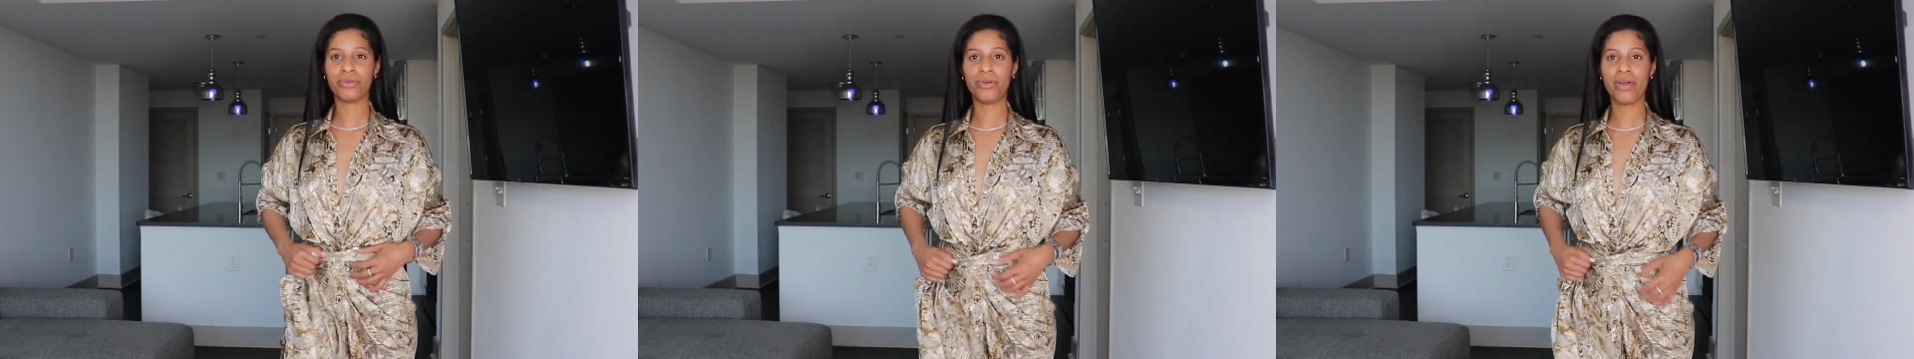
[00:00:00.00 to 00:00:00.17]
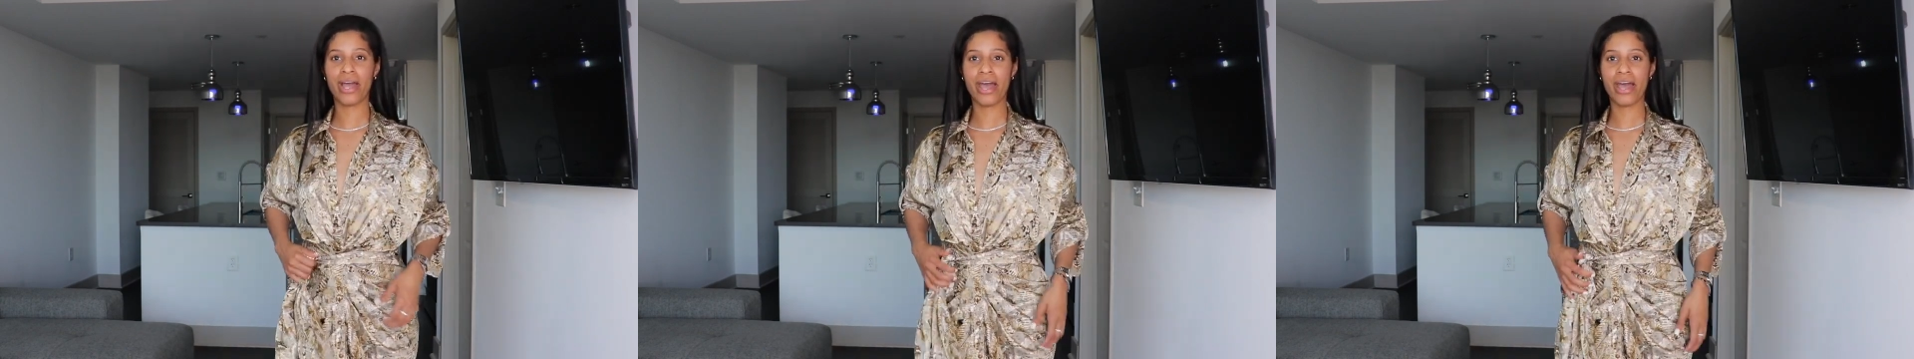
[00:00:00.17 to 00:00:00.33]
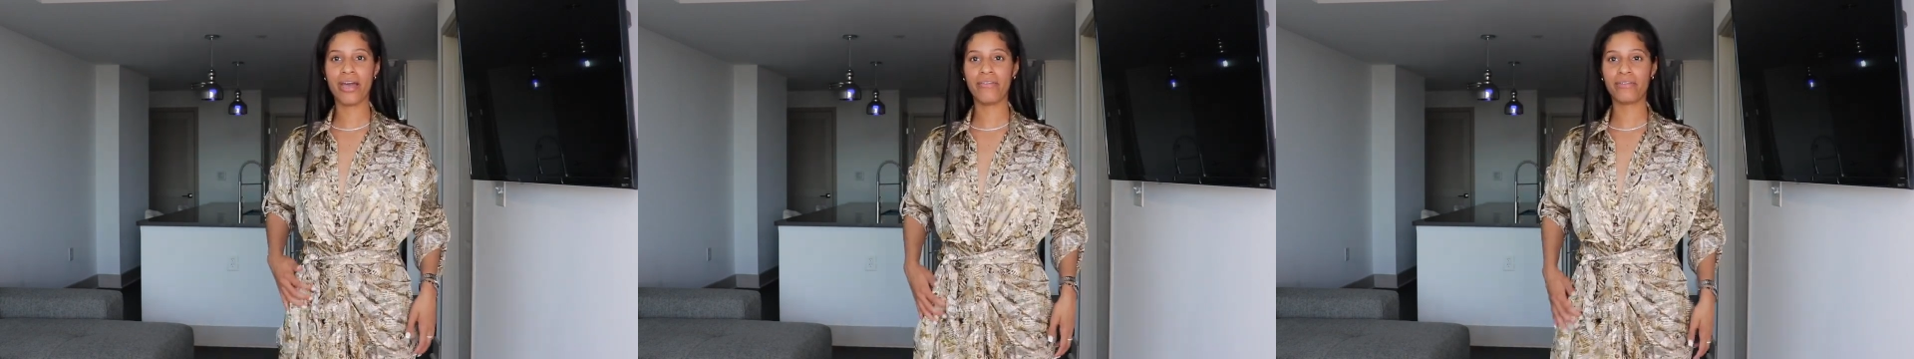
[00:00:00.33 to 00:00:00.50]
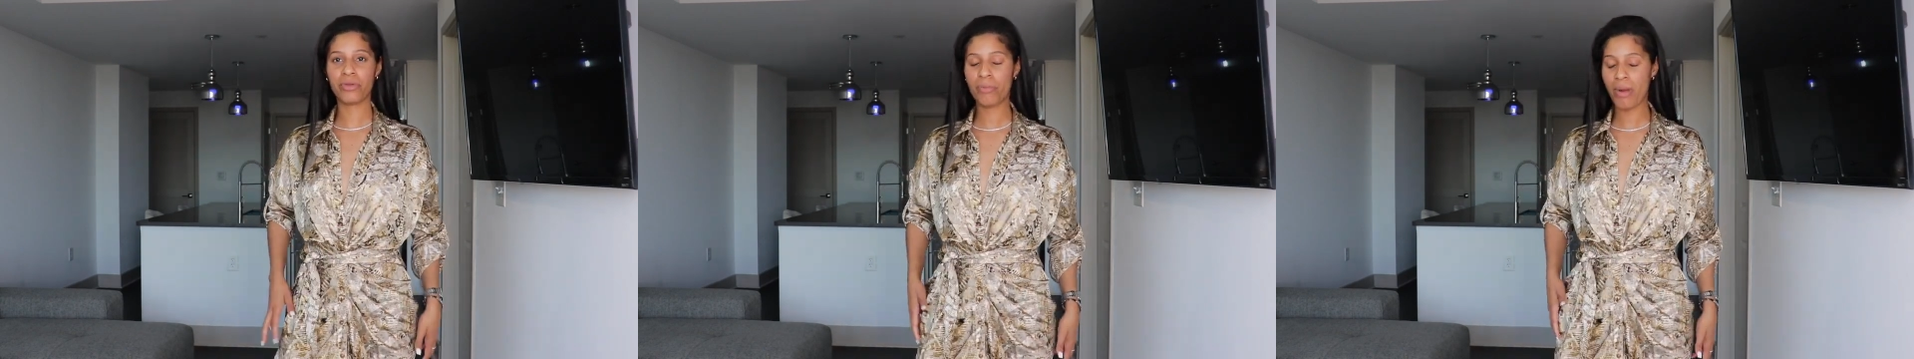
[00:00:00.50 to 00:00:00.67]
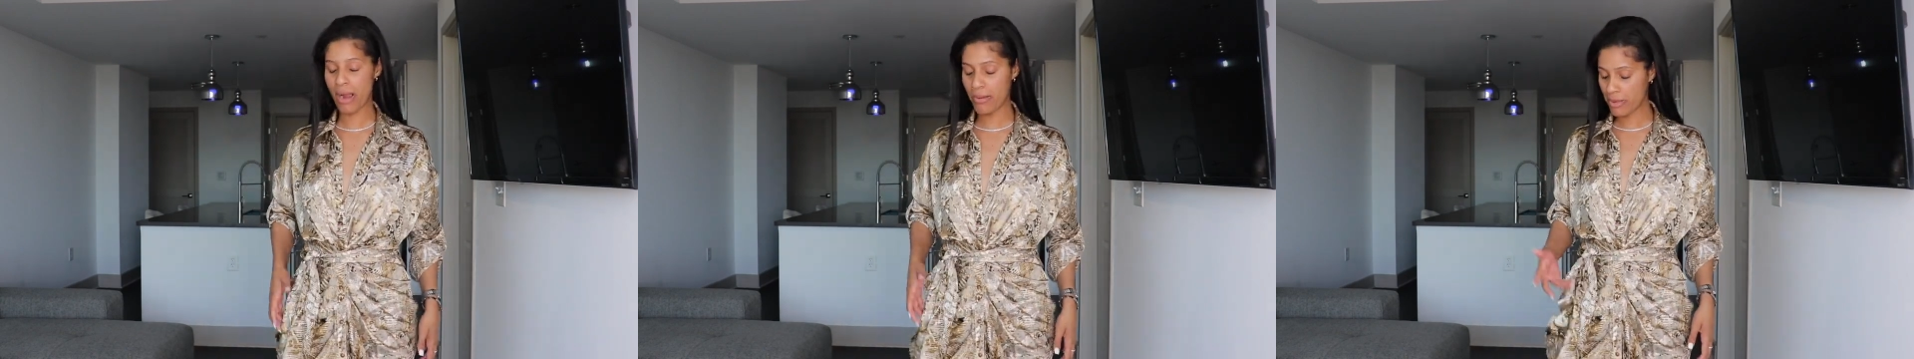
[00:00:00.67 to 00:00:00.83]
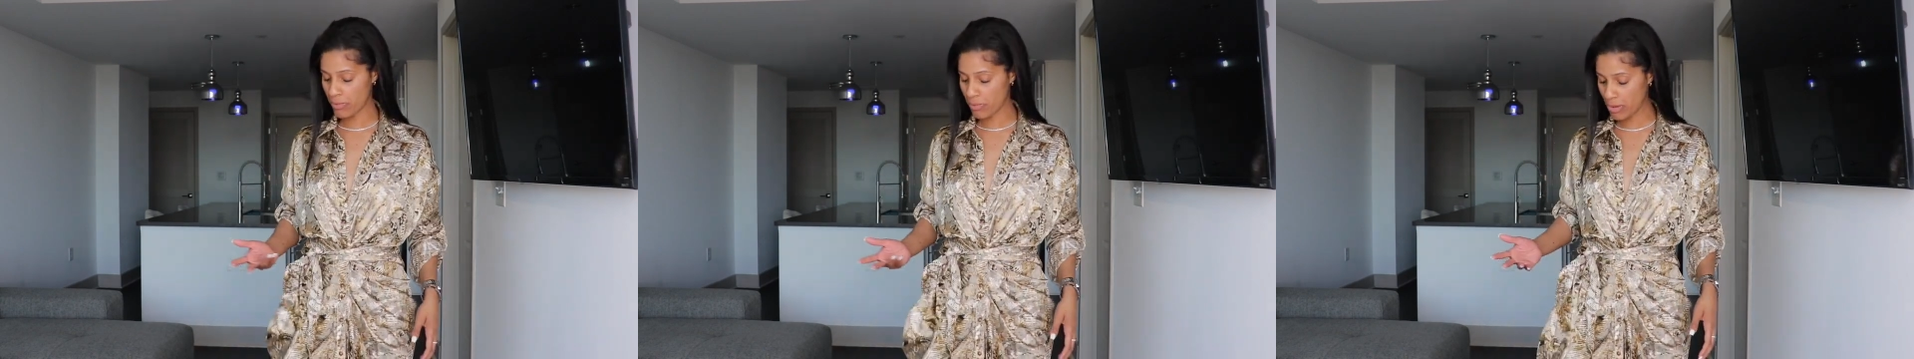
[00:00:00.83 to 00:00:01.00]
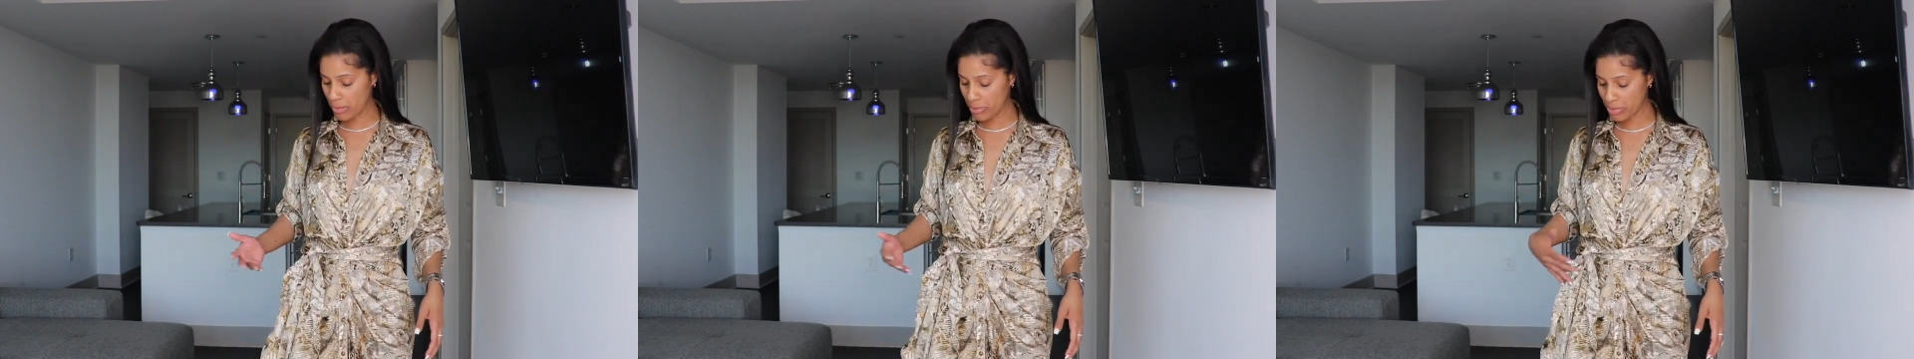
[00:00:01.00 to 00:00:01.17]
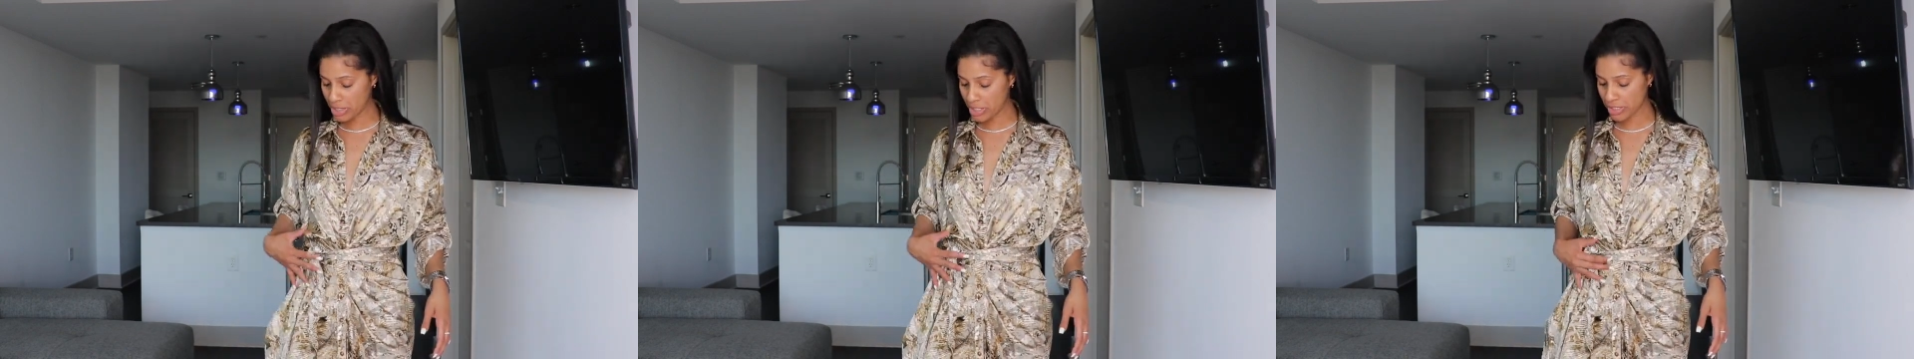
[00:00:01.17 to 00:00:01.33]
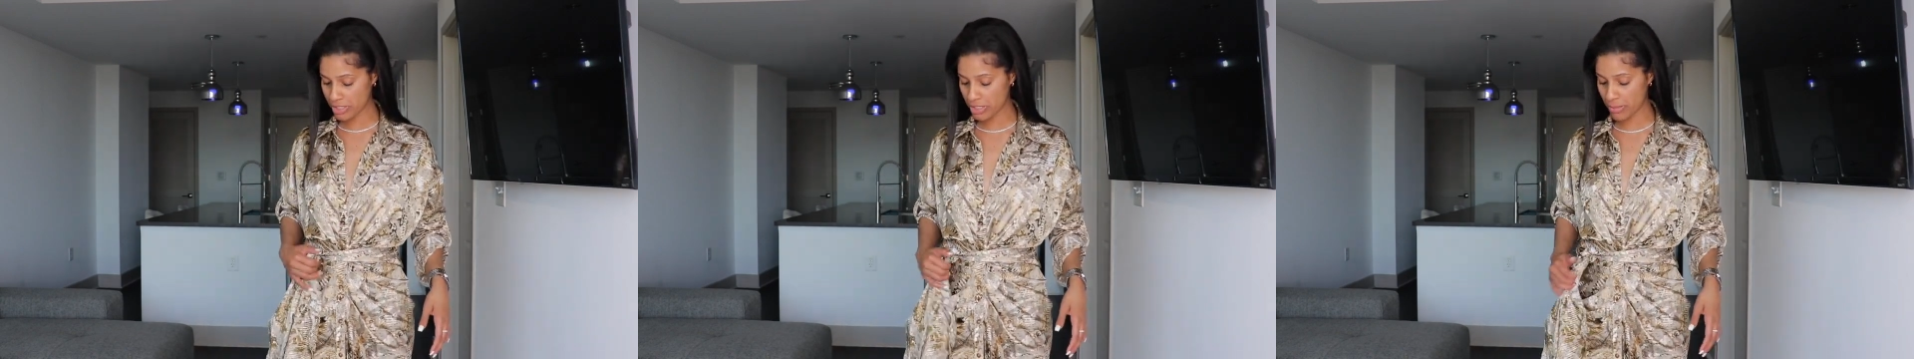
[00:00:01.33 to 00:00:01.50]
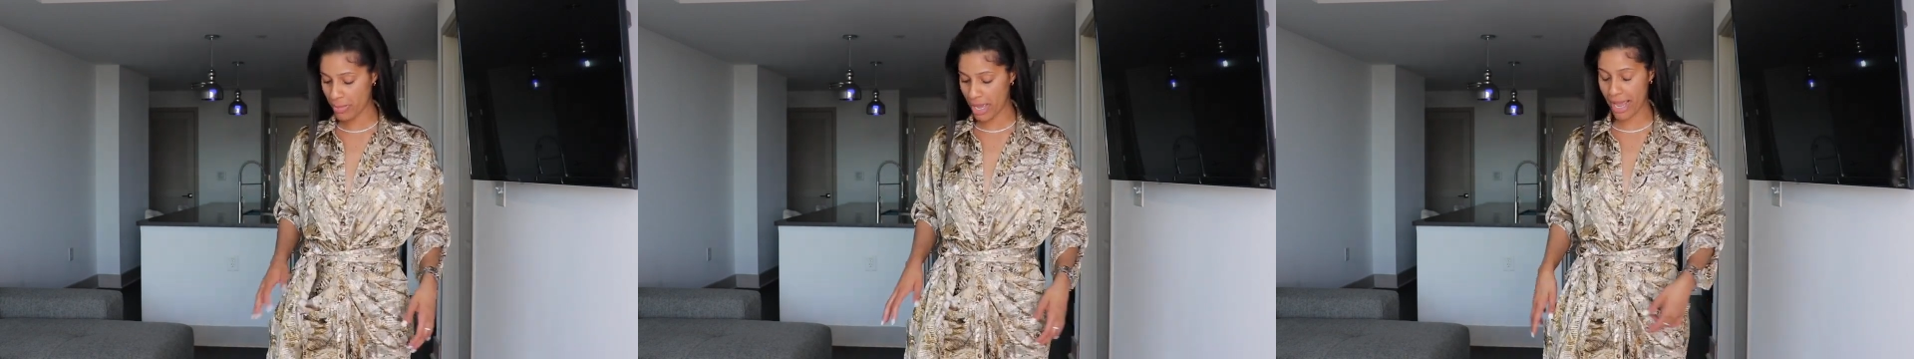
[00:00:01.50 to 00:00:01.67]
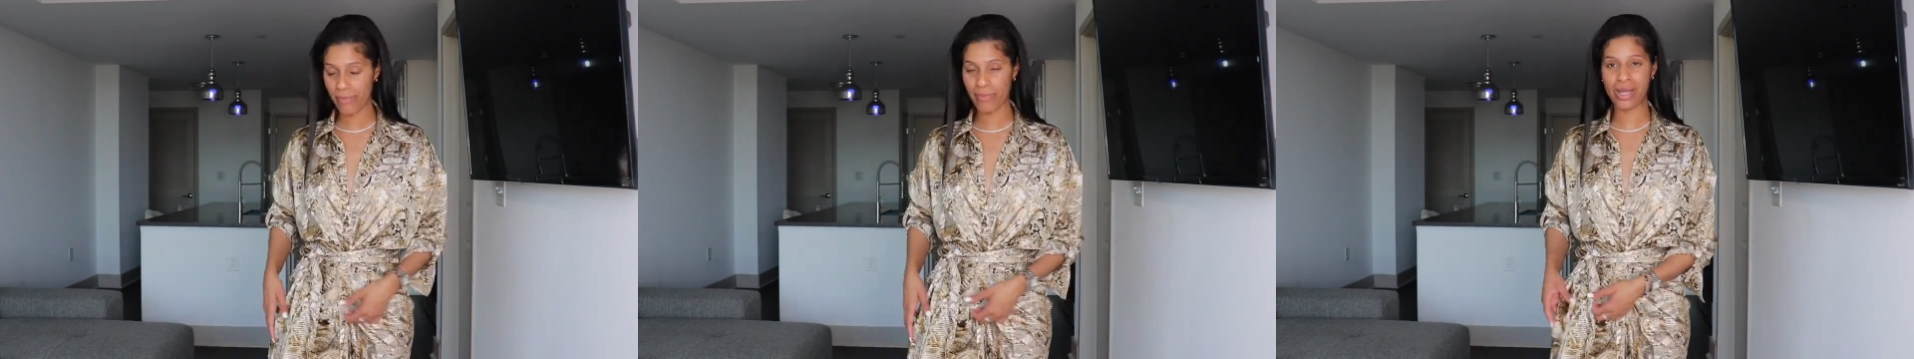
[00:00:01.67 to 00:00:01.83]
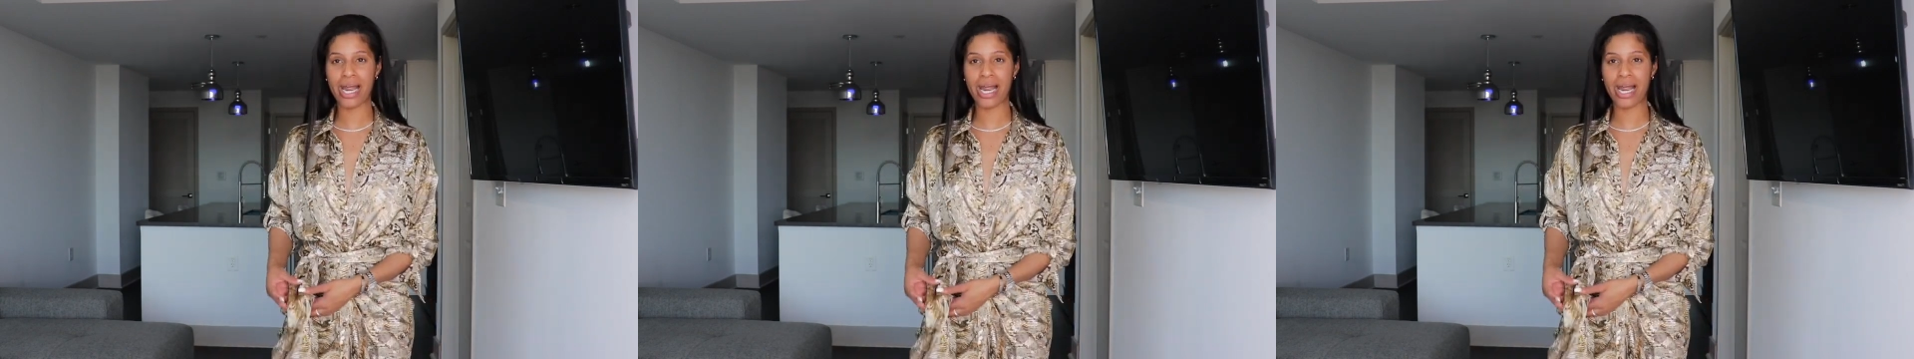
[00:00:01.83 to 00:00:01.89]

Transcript: you probably want to put this in the back,